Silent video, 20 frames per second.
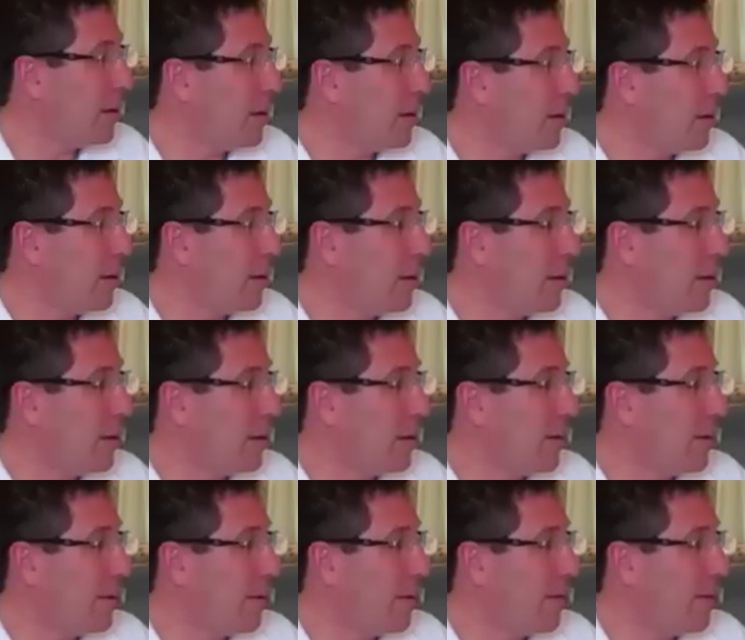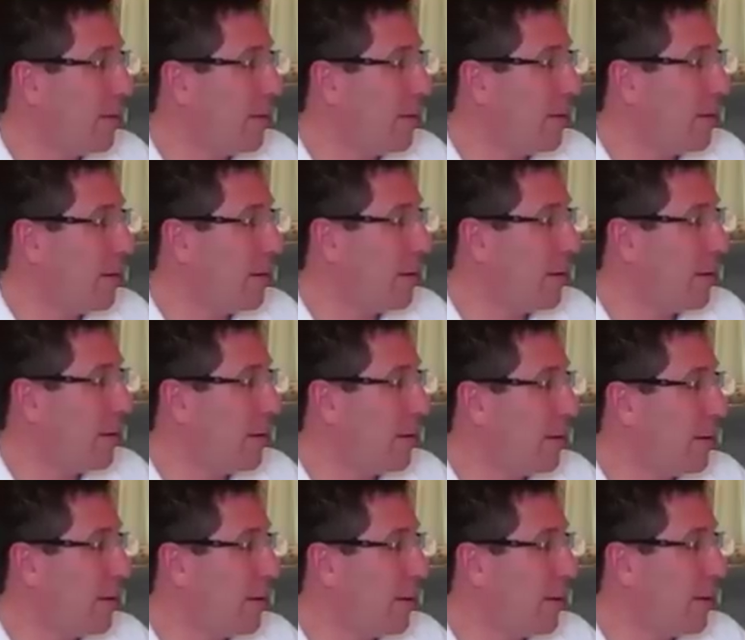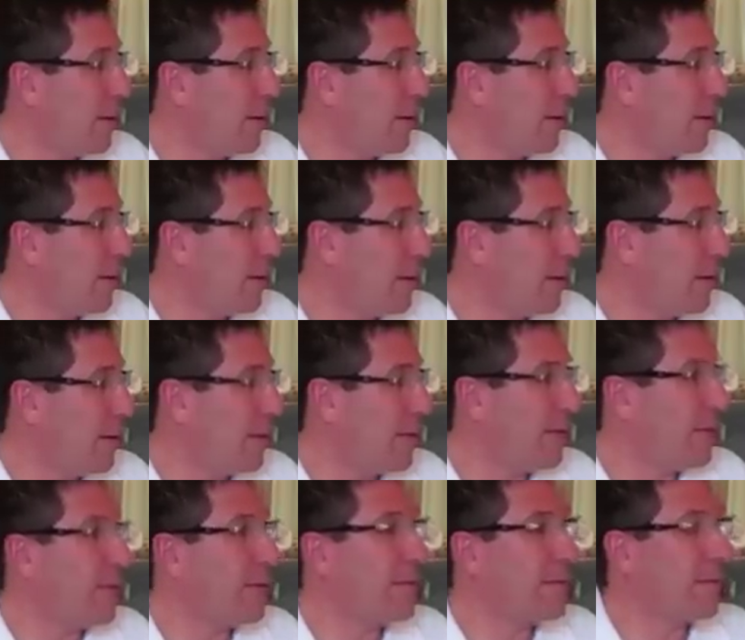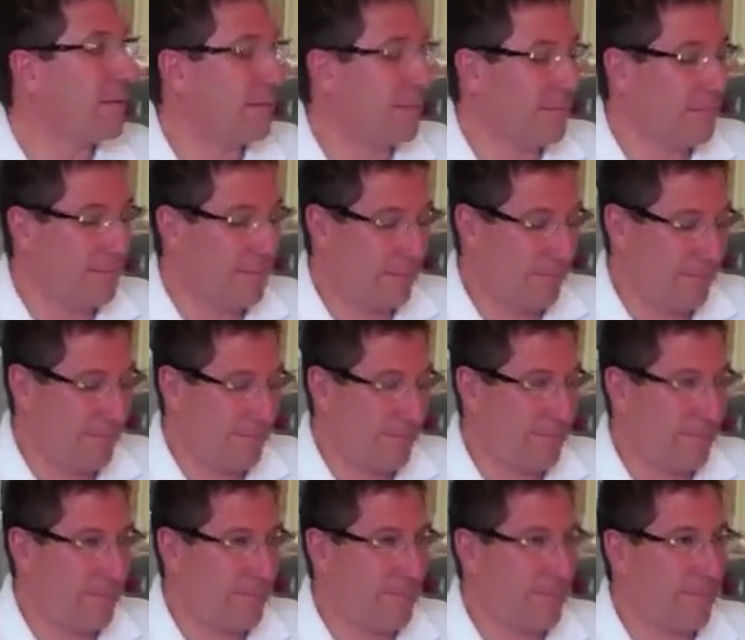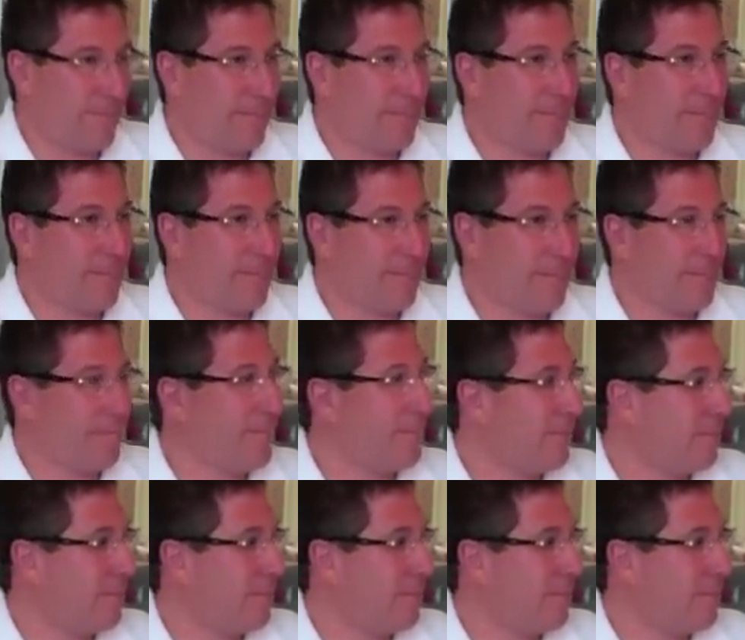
(silent)